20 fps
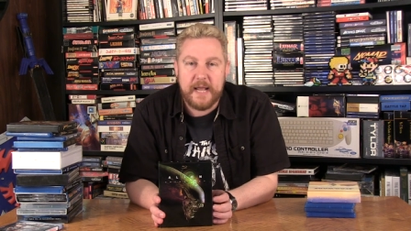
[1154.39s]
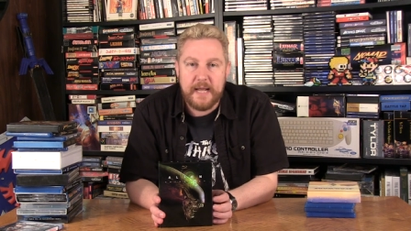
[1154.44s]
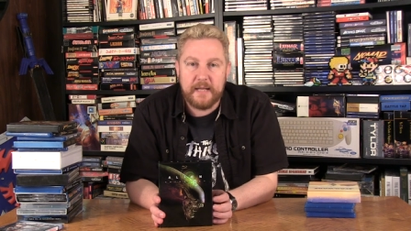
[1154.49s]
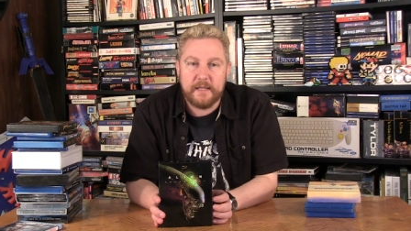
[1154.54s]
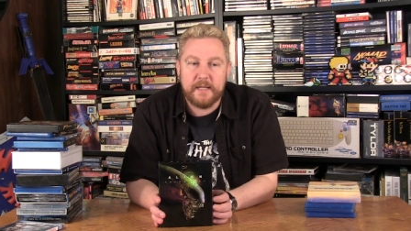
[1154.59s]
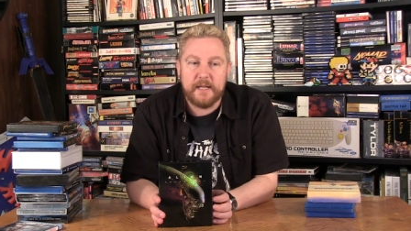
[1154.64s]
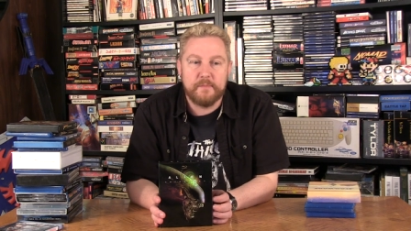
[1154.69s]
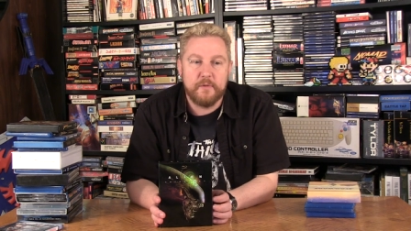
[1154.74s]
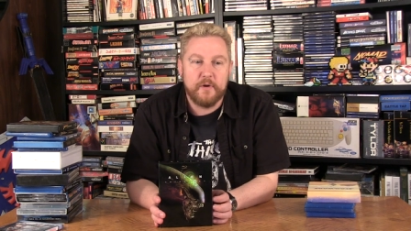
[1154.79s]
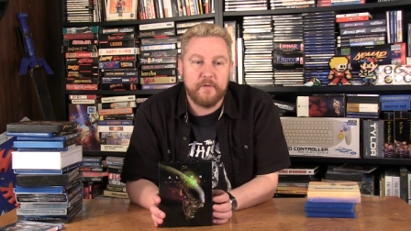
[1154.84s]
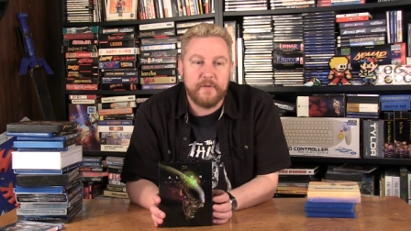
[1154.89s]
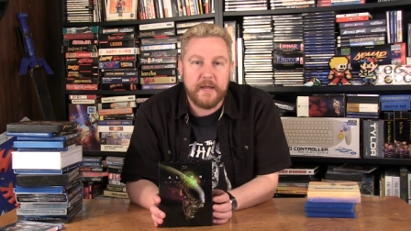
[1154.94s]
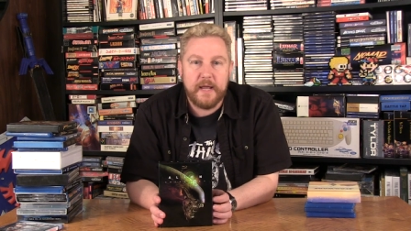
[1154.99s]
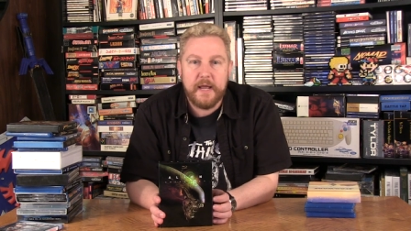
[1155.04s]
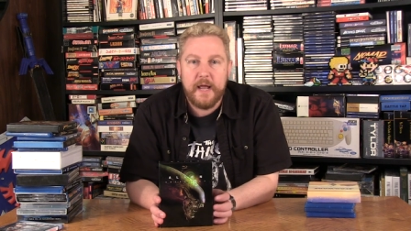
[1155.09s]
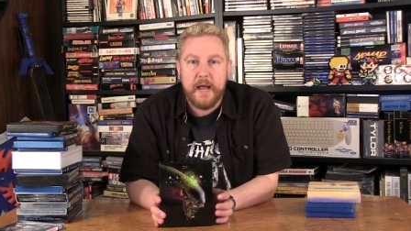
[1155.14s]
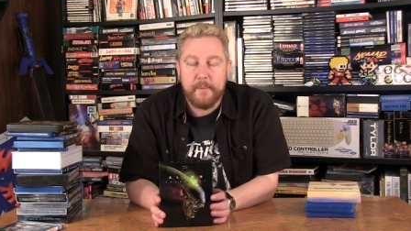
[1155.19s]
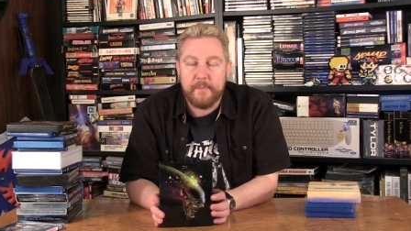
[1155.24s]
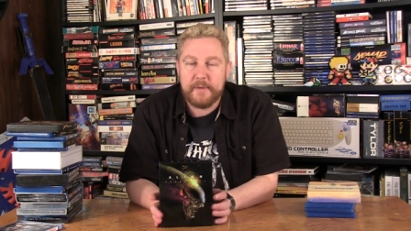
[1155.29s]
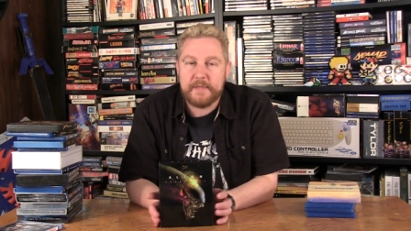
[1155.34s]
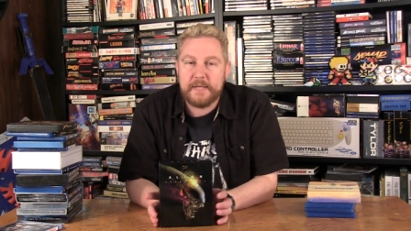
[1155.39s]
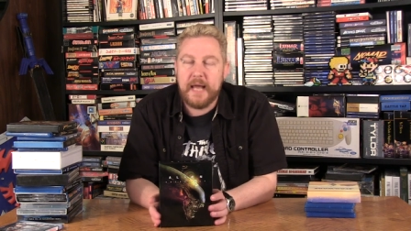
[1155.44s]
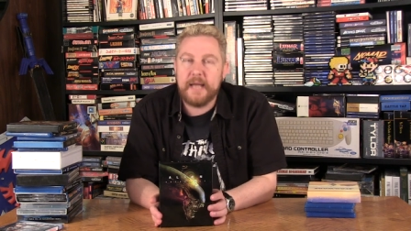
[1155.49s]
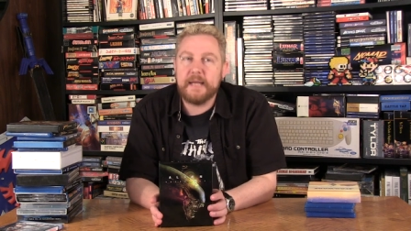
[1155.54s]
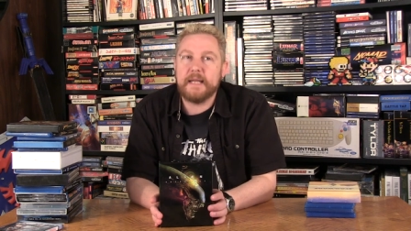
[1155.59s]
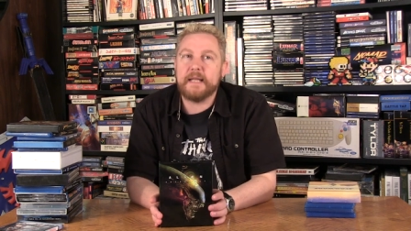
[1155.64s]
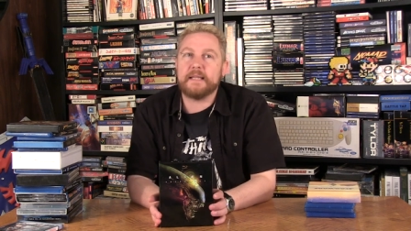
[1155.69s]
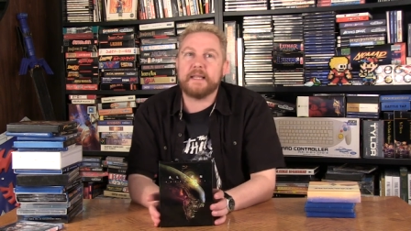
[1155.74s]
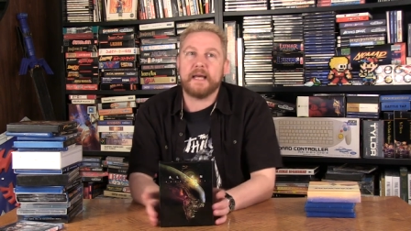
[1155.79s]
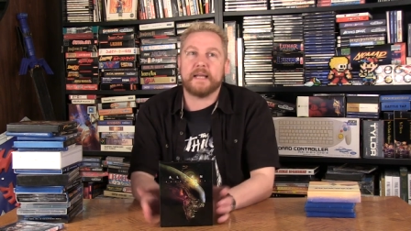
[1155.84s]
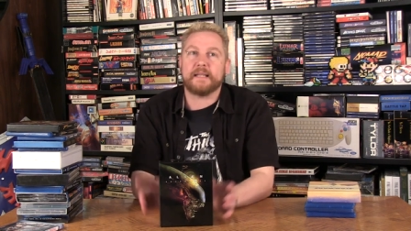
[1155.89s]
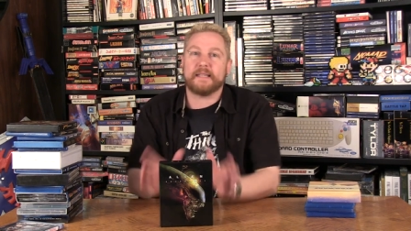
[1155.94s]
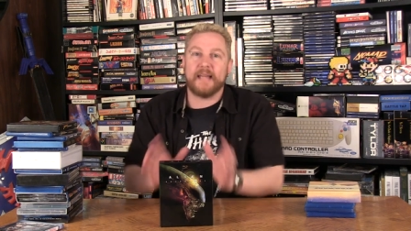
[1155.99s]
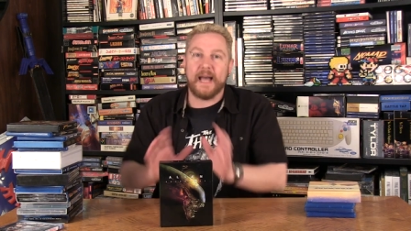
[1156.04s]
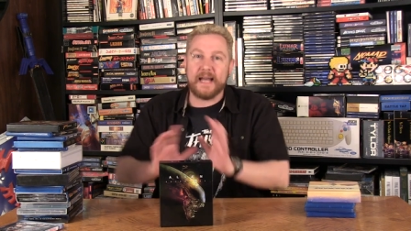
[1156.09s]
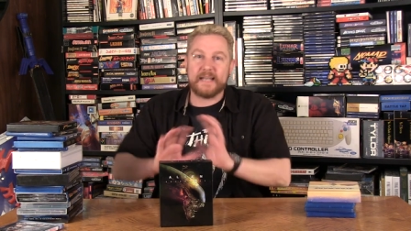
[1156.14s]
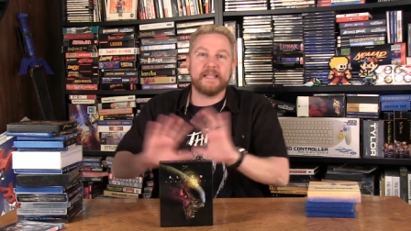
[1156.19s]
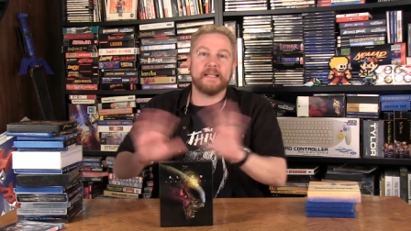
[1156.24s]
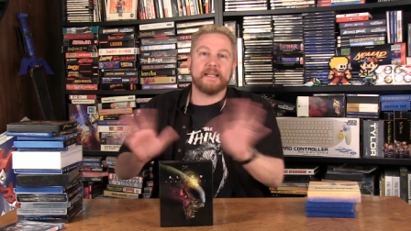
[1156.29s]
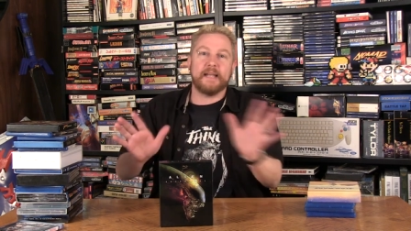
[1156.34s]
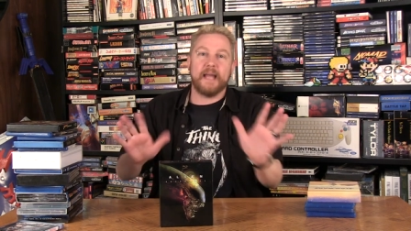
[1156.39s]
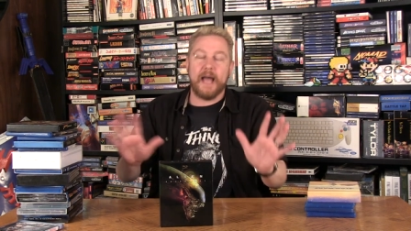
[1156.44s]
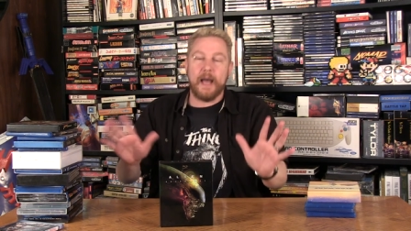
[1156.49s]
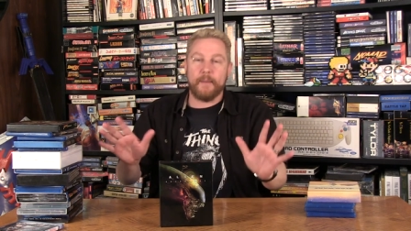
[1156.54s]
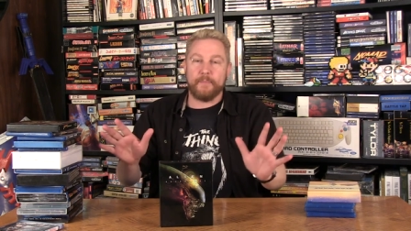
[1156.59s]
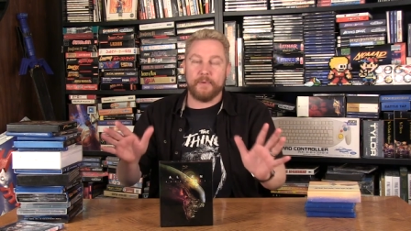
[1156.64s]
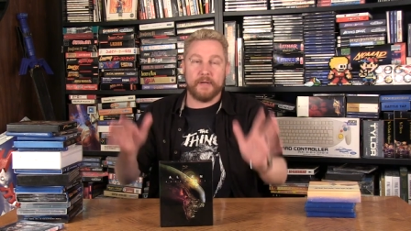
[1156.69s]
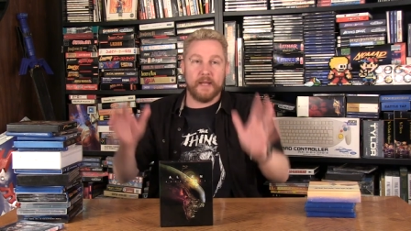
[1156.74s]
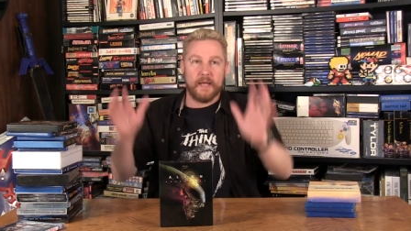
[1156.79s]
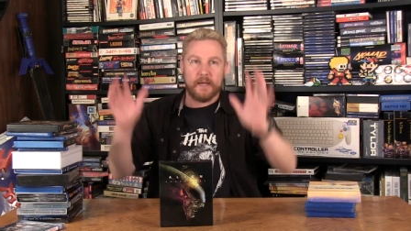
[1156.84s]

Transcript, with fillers: Alien movie and pretending that that didn't happen,